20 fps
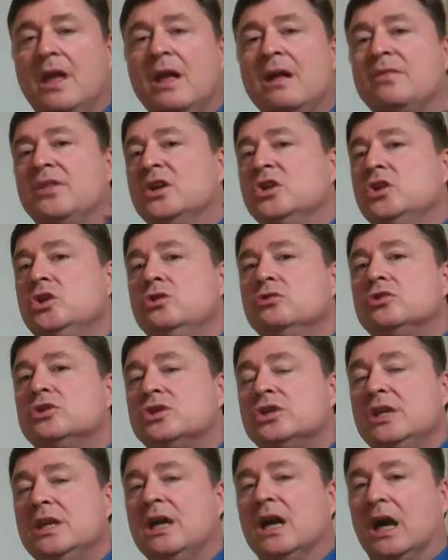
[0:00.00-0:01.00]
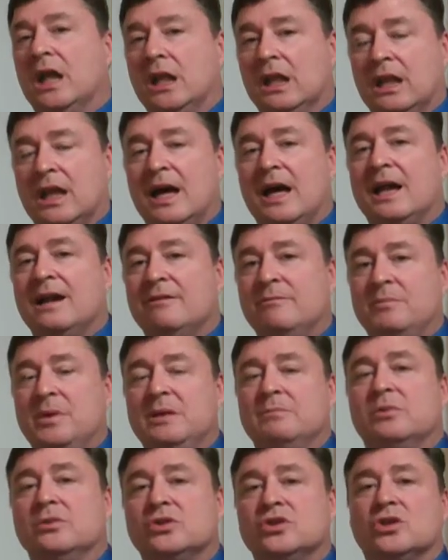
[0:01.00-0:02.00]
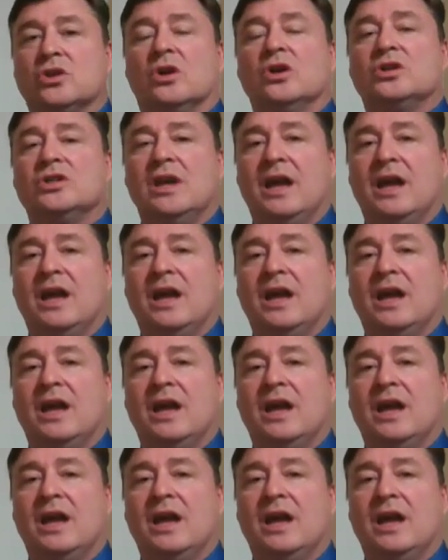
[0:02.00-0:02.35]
that you see a lot of people start to